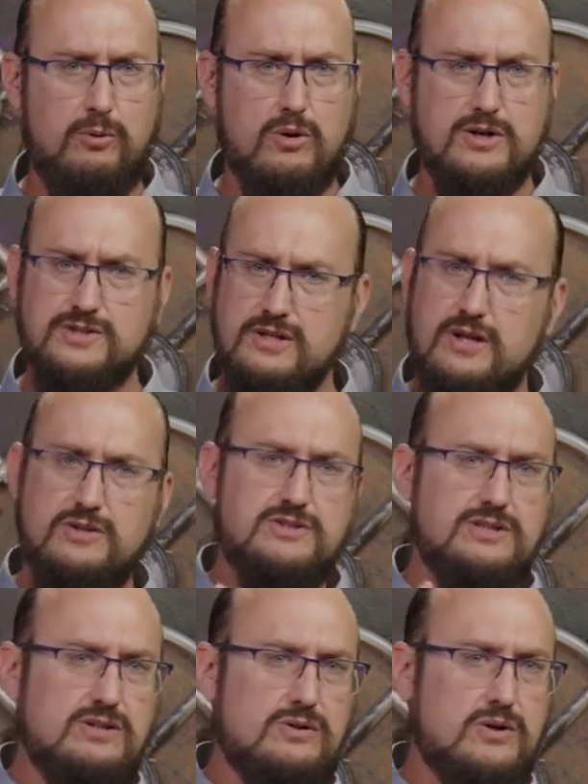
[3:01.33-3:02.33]
ports. Another
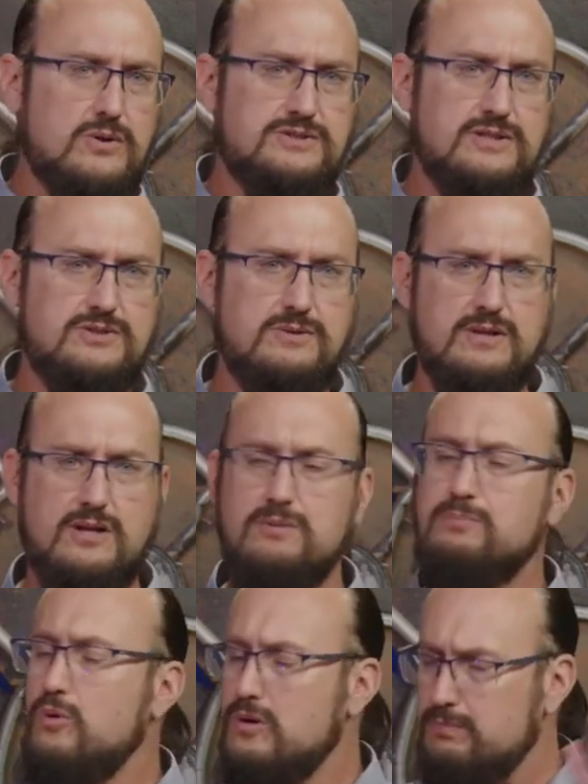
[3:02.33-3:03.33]
signal goes into another
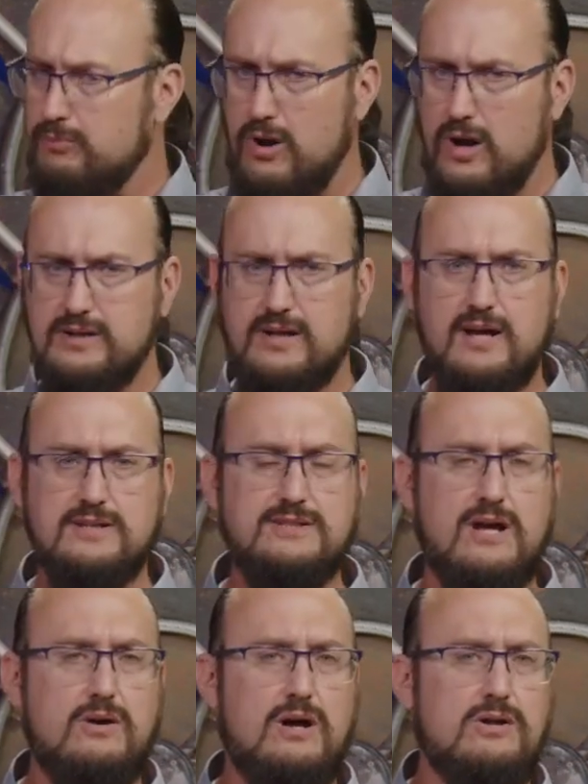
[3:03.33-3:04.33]
port, broadcast
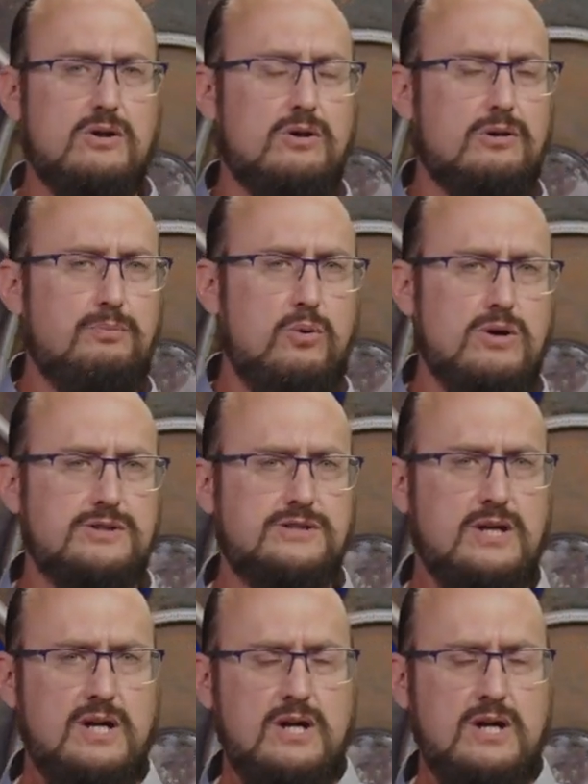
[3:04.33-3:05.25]
out all other ports.